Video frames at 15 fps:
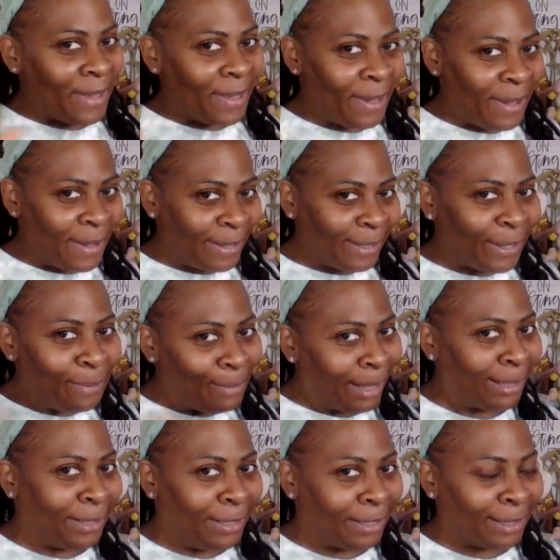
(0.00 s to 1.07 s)
Hello, my
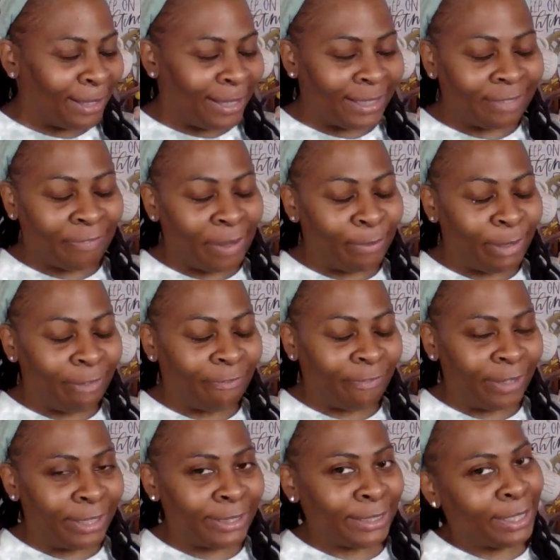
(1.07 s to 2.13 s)
Lynn N Things, family and
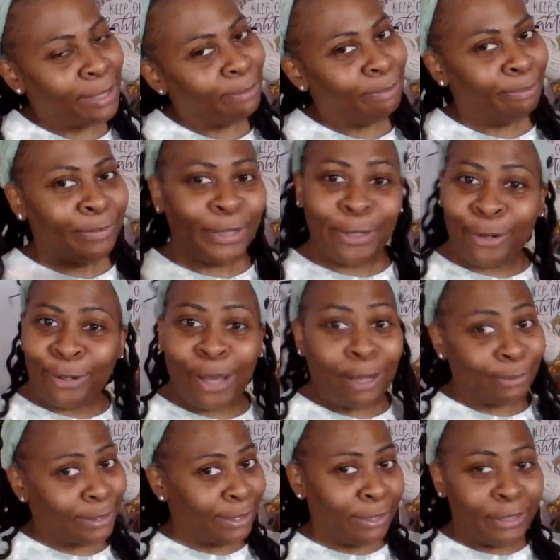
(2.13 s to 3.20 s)
friends. Yep, your girl,
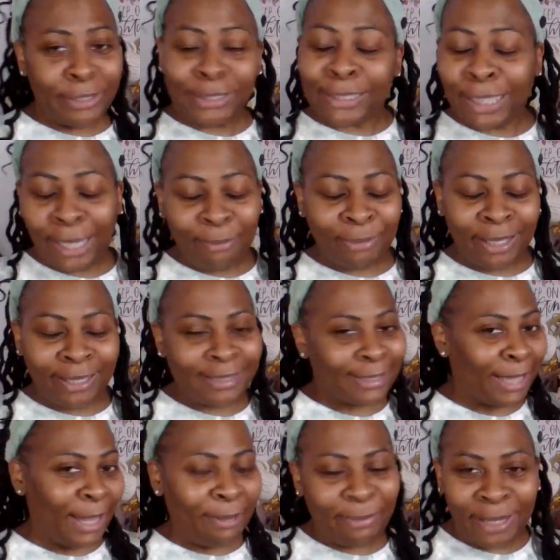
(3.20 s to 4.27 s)
I'm still in the same thing,
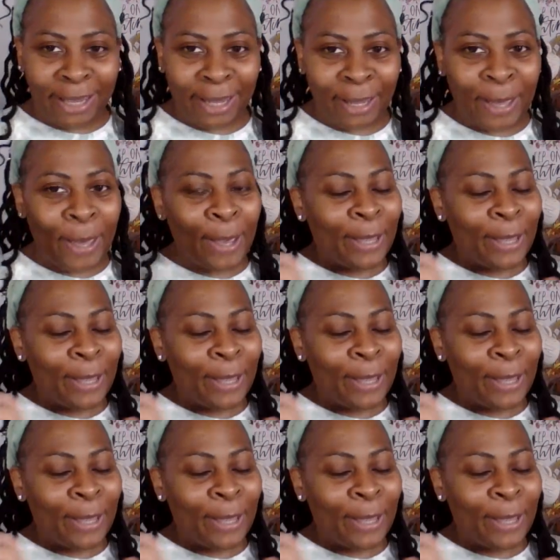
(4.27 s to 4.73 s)
same day.